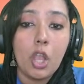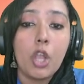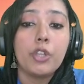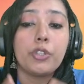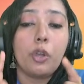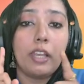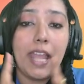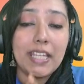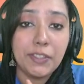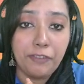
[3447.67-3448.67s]
So,
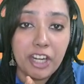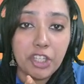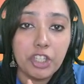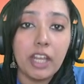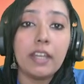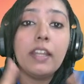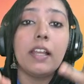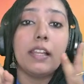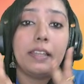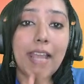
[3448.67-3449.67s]
less friction,
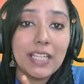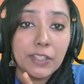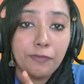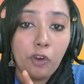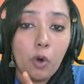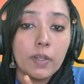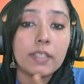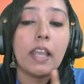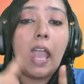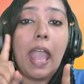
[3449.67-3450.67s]
less force,
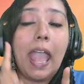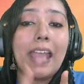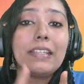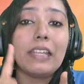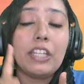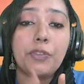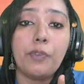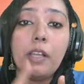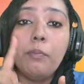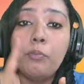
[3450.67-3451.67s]
and it
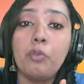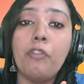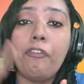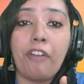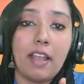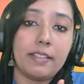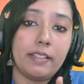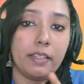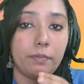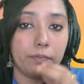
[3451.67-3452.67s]
will move fastly.
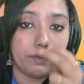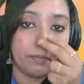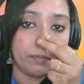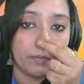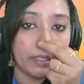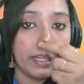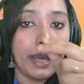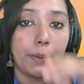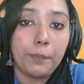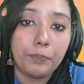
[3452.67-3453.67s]

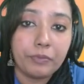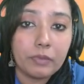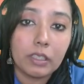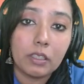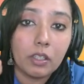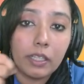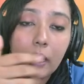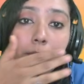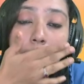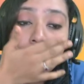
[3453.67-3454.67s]
Clear? Okay.
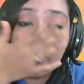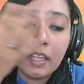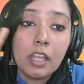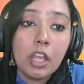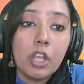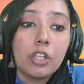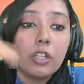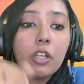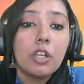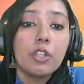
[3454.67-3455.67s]

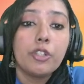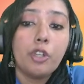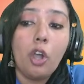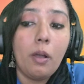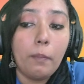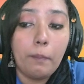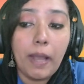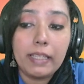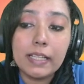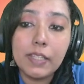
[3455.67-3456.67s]
So,
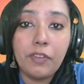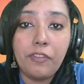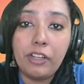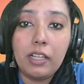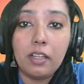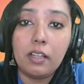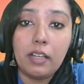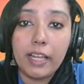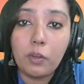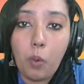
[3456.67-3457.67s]
by this we will
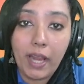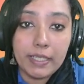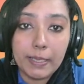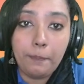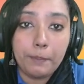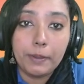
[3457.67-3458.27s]
like wind up.